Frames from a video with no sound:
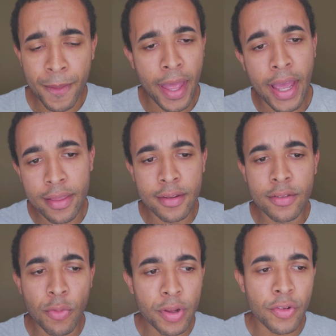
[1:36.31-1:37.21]
And this
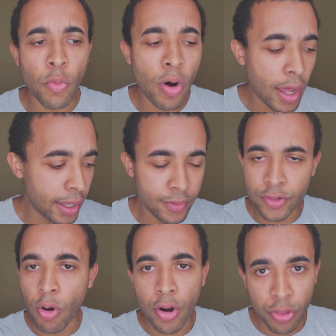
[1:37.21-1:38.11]
is the reason why
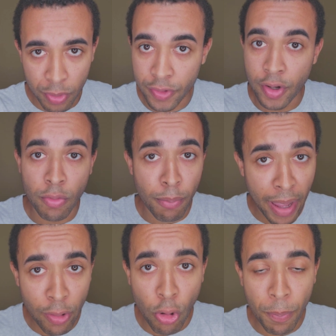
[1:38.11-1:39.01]
SCAR 3 is going to
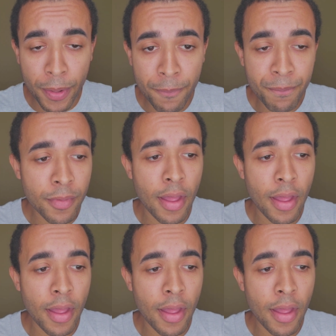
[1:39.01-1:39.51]
remain open.